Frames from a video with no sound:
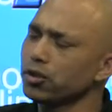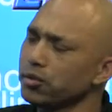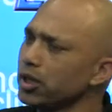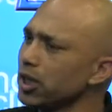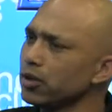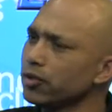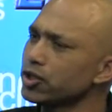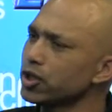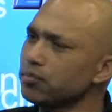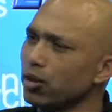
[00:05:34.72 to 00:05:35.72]
did you mean earlier when
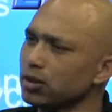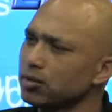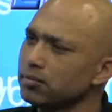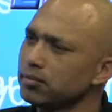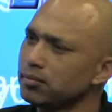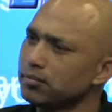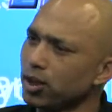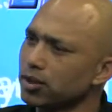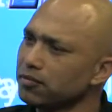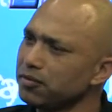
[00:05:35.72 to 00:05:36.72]
you said
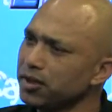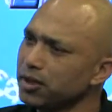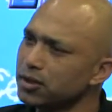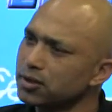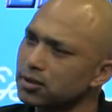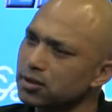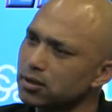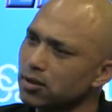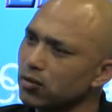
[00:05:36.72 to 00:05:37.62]
bottom feeders?